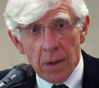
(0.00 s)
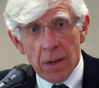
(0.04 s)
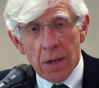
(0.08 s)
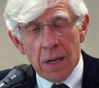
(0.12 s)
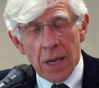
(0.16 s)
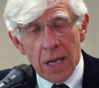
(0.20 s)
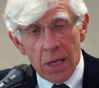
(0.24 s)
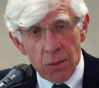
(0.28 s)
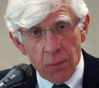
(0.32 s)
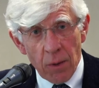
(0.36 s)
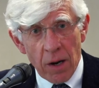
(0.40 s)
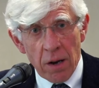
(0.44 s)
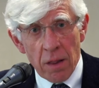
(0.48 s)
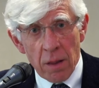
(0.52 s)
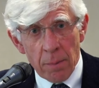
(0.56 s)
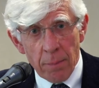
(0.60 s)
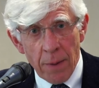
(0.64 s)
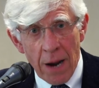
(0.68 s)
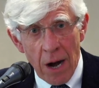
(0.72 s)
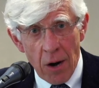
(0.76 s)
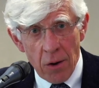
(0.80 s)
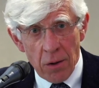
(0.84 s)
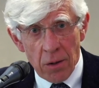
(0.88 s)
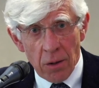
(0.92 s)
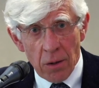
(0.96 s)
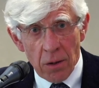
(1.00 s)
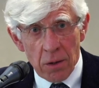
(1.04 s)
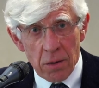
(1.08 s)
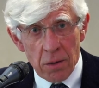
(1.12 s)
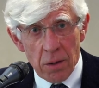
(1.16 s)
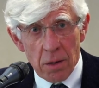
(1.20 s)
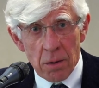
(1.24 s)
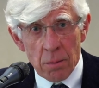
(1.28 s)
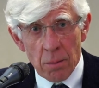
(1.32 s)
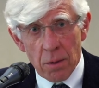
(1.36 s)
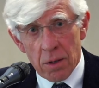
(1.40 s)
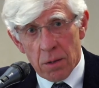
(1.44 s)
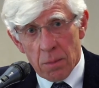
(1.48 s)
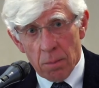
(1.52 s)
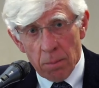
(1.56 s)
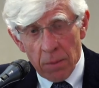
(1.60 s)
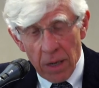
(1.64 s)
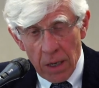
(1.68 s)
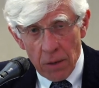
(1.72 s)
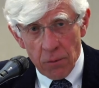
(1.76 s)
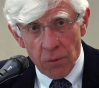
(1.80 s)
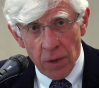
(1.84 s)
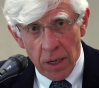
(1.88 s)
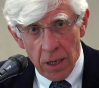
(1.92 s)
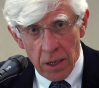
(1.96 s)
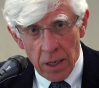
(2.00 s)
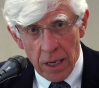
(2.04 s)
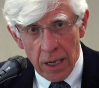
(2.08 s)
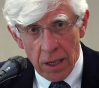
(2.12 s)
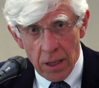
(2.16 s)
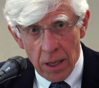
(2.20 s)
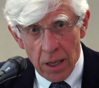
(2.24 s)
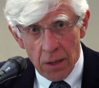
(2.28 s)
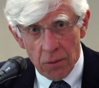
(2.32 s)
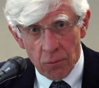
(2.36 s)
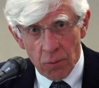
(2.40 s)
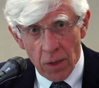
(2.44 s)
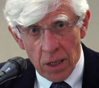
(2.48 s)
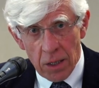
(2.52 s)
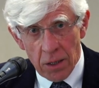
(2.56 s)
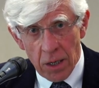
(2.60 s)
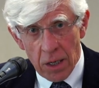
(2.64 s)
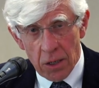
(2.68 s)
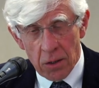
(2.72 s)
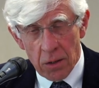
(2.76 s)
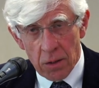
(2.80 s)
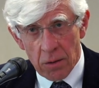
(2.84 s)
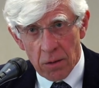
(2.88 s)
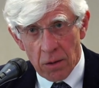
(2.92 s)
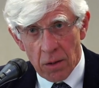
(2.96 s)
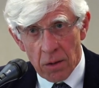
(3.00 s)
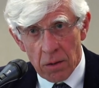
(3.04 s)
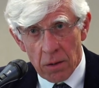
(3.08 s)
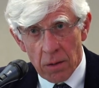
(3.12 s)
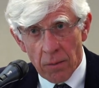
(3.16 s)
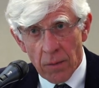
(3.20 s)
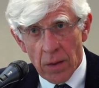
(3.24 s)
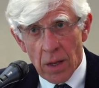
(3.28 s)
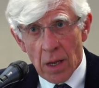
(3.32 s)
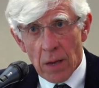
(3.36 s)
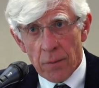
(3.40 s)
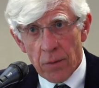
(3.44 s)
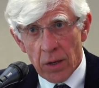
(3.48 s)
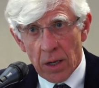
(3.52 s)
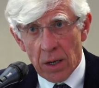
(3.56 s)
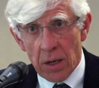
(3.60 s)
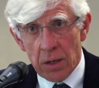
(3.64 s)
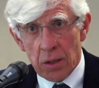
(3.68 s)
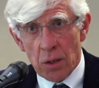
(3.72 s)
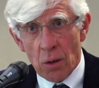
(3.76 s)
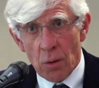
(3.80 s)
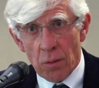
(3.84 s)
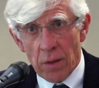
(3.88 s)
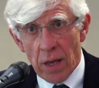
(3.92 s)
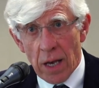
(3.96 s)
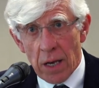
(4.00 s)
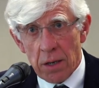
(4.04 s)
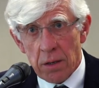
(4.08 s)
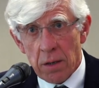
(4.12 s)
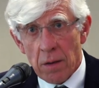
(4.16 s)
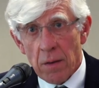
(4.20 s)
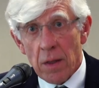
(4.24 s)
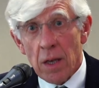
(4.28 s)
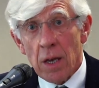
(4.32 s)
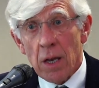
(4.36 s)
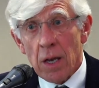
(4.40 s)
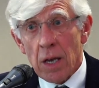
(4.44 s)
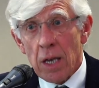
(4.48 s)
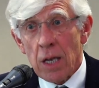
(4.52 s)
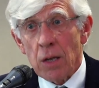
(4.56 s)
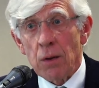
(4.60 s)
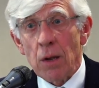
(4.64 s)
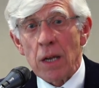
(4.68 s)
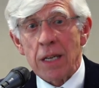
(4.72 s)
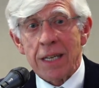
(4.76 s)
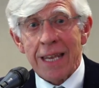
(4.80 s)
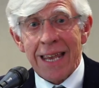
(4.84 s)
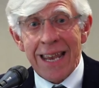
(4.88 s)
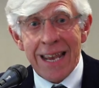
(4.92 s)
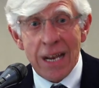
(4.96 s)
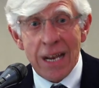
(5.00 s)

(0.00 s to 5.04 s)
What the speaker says: here's one of the paradoxes which military history teaches us. If you're going to do that, you need to